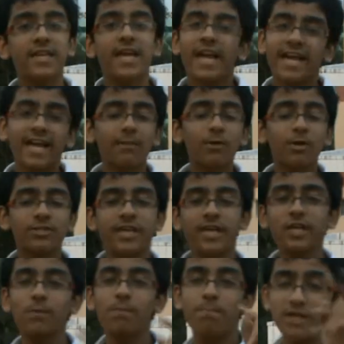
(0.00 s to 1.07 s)
and I'm going to take
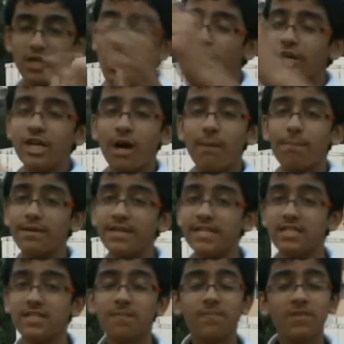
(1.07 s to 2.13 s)
you beyond companies.
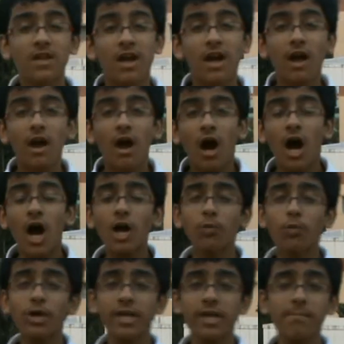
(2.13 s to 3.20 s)

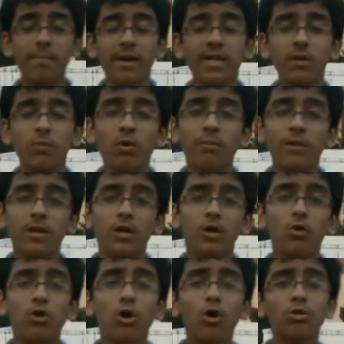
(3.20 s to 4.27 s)
Hardworking men and women
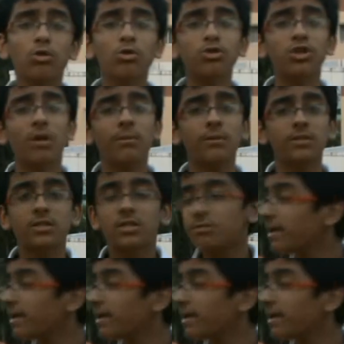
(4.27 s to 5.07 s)
who go through troubles to make